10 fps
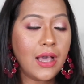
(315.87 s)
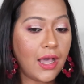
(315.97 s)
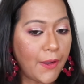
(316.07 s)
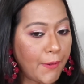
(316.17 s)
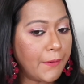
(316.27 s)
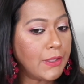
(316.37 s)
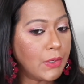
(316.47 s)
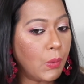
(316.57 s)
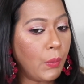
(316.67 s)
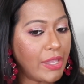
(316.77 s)

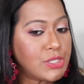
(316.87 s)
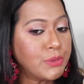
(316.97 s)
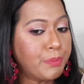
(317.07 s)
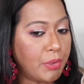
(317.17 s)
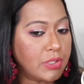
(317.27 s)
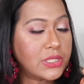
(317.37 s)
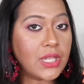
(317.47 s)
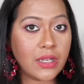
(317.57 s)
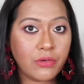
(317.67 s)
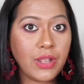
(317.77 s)
way to put
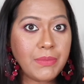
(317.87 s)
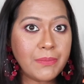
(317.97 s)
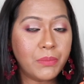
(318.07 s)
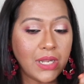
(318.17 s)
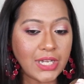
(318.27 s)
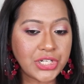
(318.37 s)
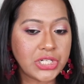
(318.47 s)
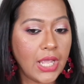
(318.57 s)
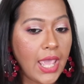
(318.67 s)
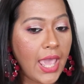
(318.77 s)
a creamy blush.